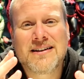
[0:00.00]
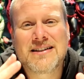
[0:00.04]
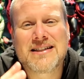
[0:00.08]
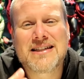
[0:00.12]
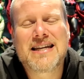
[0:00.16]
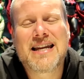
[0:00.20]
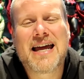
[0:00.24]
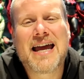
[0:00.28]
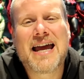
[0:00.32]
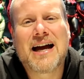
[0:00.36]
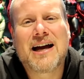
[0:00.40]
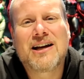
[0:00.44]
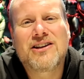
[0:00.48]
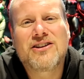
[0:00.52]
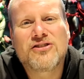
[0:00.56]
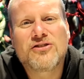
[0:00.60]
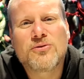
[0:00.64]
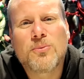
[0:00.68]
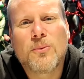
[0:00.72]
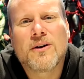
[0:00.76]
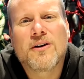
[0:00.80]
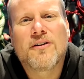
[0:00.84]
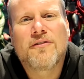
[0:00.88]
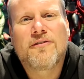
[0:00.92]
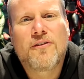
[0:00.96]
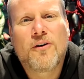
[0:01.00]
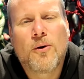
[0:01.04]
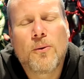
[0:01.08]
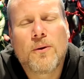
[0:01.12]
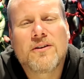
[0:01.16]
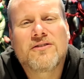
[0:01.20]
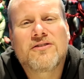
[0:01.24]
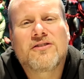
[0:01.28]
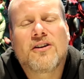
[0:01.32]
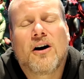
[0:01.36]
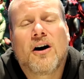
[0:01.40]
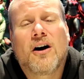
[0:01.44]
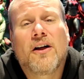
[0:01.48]
Today, I just want to
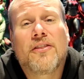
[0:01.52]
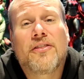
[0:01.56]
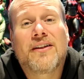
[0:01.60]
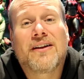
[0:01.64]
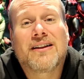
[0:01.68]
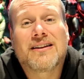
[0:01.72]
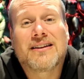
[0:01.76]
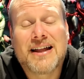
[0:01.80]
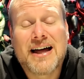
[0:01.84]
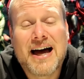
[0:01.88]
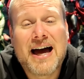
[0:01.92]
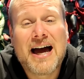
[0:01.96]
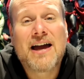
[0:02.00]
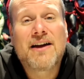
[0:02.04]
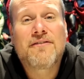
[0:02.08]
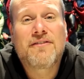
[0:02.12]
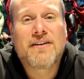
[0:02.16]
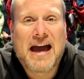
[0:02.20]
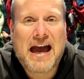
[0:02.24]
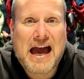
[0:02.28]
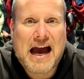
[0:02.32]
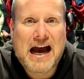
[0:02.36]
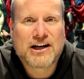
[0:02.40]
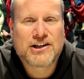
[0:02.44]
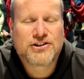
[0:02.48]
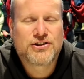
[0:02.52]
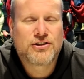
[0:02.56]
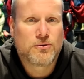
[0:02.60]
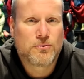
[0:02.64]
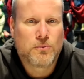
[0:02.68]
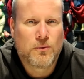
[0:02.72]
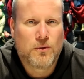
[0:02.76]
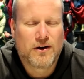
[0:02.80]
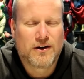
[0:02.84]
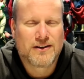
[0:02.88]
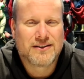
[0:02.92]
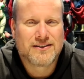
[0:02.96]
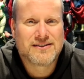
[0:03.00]
focus on the
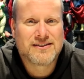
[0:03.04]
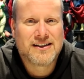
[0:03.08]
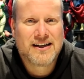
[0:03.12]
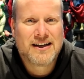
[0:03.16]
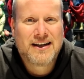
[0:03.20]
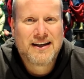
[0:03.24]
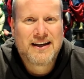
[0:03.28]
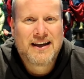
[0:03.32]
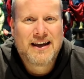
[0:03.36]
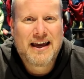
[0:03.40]
live-action ones.